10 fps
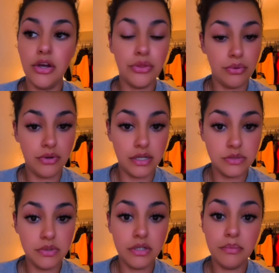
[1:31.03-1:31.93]
through God's
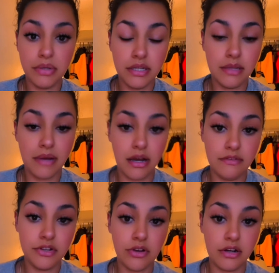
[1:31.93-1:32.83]
will, putting them out of
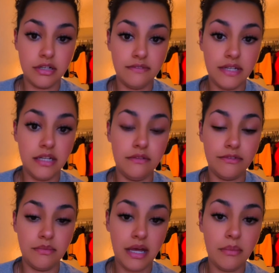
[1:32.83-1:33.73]
the Garden of Eden.
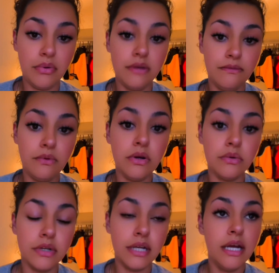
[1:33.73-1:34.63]
From that point
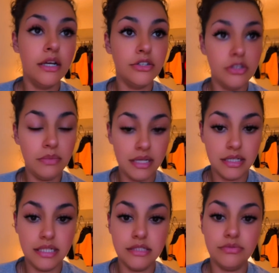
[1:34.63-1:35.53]
forward,
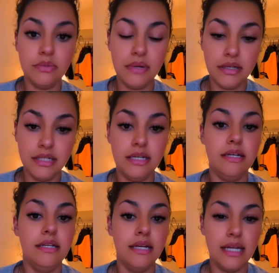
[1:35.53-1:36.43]
humanity's
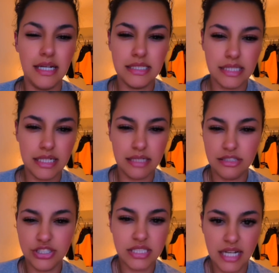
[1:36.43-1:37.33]
rebellion and
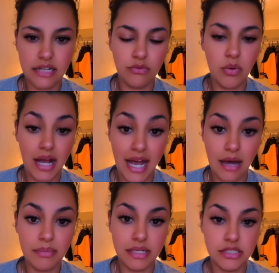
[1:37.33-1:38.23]
just kind of what
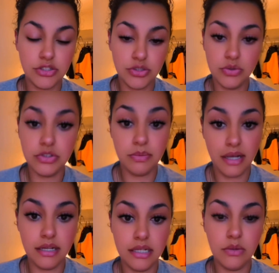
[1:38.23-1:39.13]
happens to
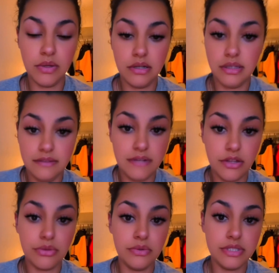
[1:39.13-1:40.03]
humanity when they're living
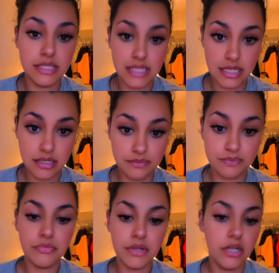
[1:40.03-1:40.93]
through sin.
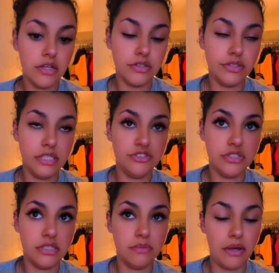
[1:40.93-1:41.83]
It also teaches
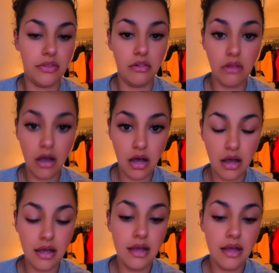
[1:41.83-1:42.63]
us about the law.